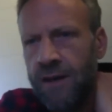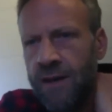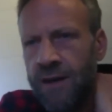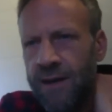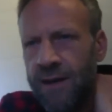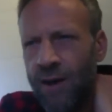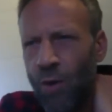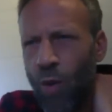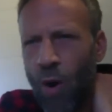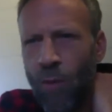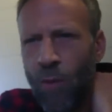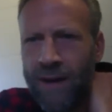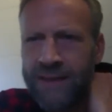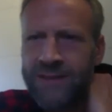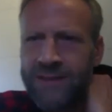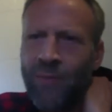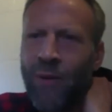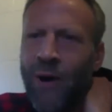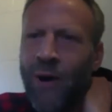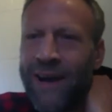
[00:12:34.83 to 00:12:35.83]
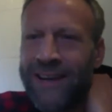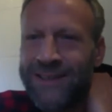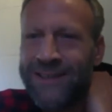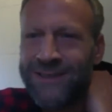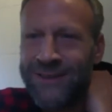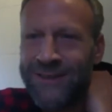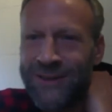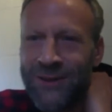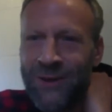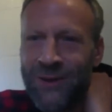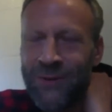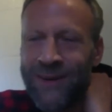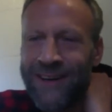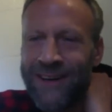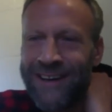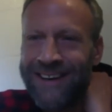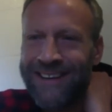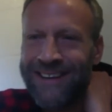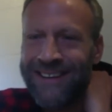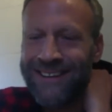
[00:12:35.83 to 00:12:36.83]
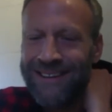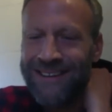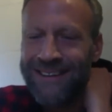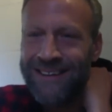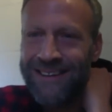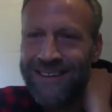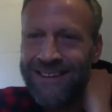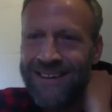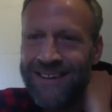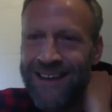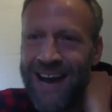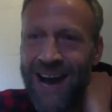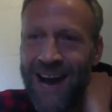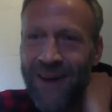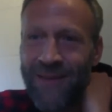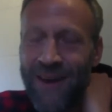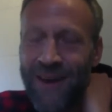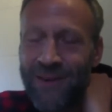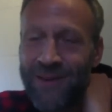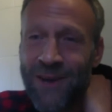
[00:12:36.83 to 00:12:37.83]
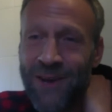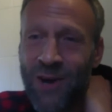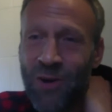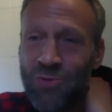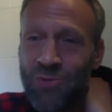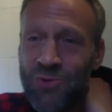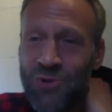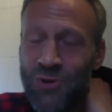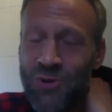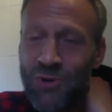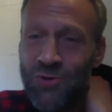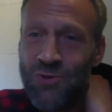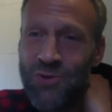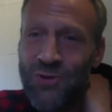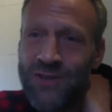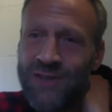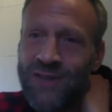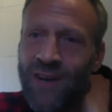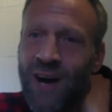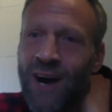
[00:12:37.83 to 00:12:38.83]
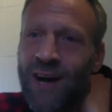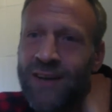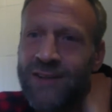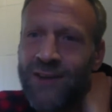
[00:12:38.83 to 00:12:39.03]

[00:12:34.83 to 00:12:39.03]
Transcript: You know, what better place than doing it out there in the countryside?